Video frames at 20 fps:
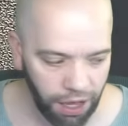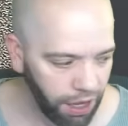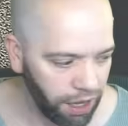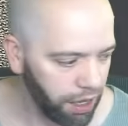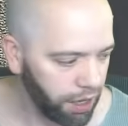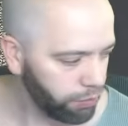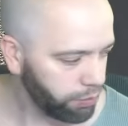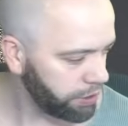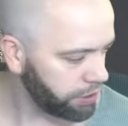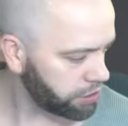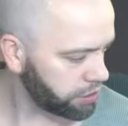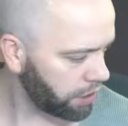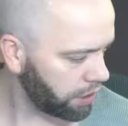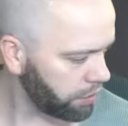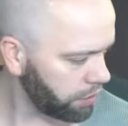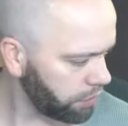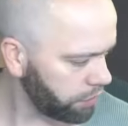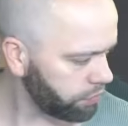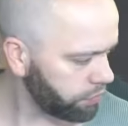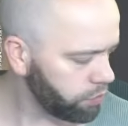which a
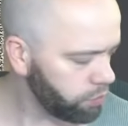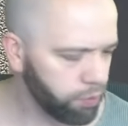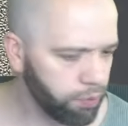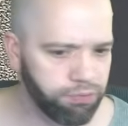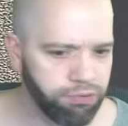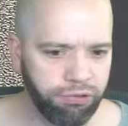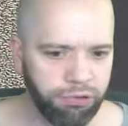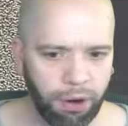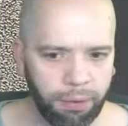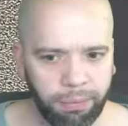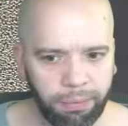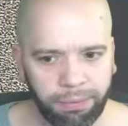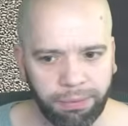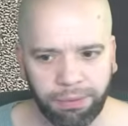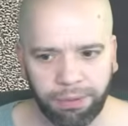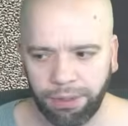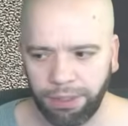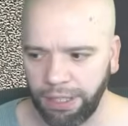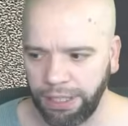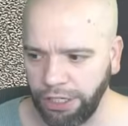lot of you will
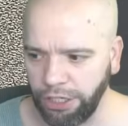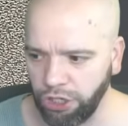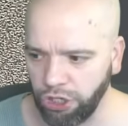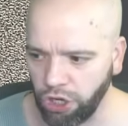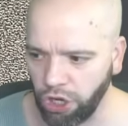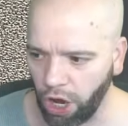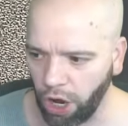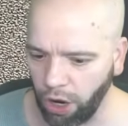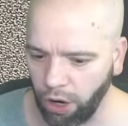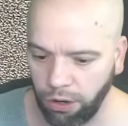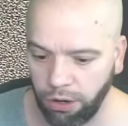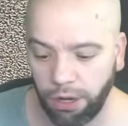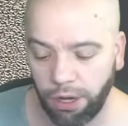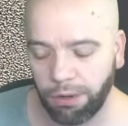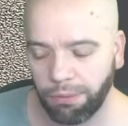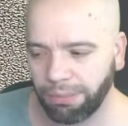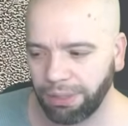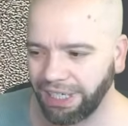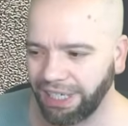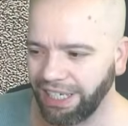probably know,
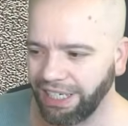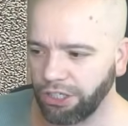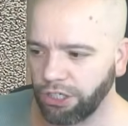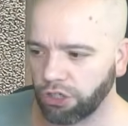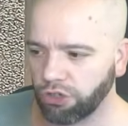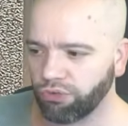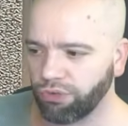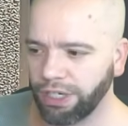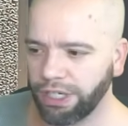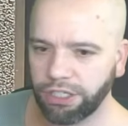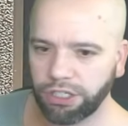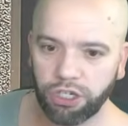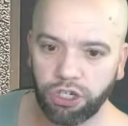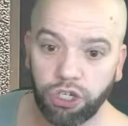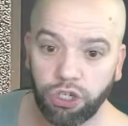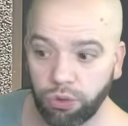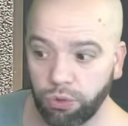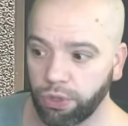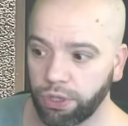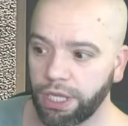but he just released a
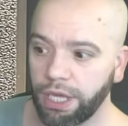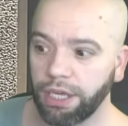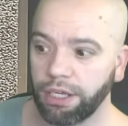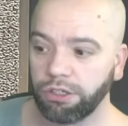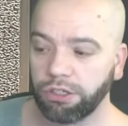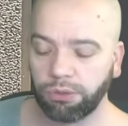new thing.